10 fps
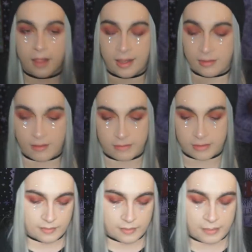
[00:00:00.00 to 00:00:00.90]
I love
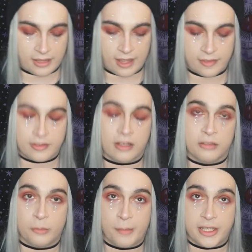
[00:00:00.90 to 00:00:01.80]
it. My last
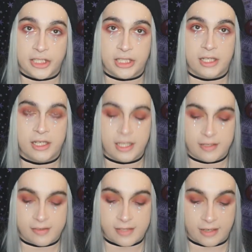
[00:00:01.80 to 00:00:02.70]
honorable mention
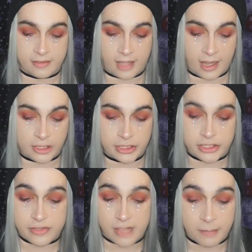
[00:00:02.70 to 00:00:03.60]
is a deck that actually
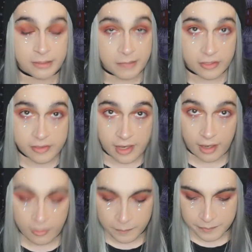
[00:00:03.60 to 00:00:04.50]
just came in the mail
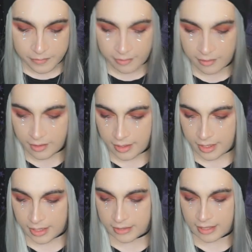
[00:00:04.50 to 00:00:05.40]
today,
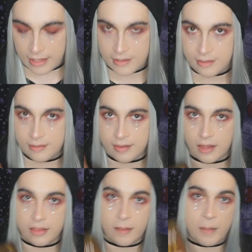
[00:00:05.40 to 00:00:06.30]
and that is
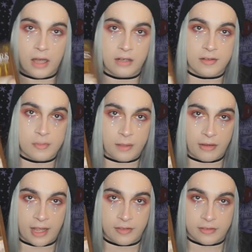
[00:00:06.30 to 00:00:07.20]
the Modern
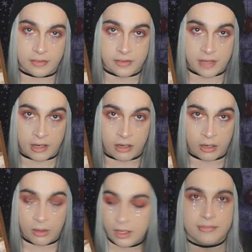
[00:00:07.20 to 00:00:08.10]
Spellcasters
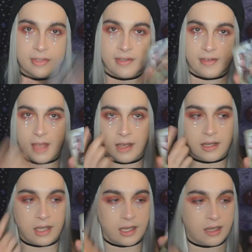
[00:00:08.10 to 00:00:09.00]
Tarot. This
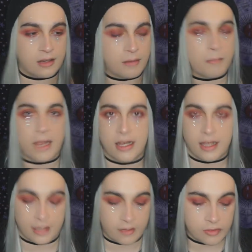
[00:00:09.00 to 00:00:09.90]
deck and my
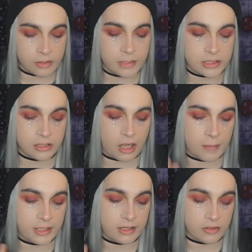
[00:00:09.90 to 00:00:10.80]
deck have so much in
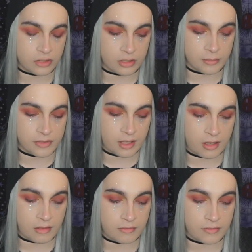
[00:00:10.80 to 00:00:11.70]
common in terms
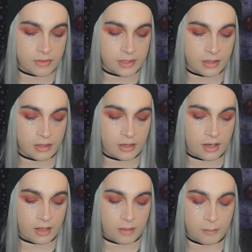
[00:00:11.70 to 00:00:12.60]
of they're
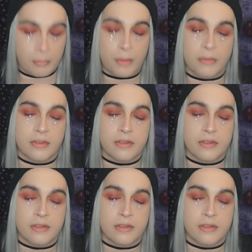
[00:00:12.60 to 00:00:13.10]
both